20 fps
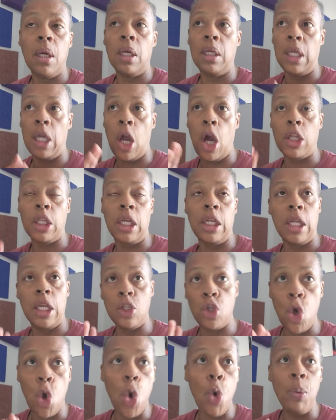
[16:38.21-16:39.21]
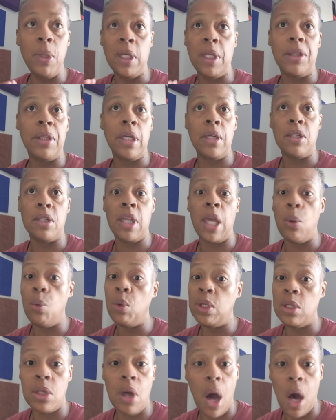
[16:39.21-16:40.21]
And they told me the things that they
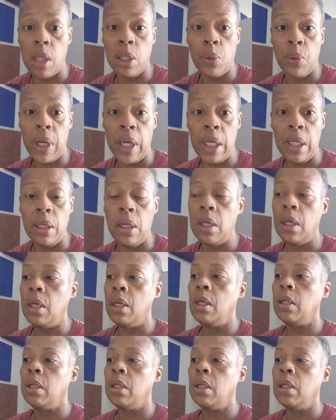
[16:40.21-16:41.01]
wouldn't tolerate.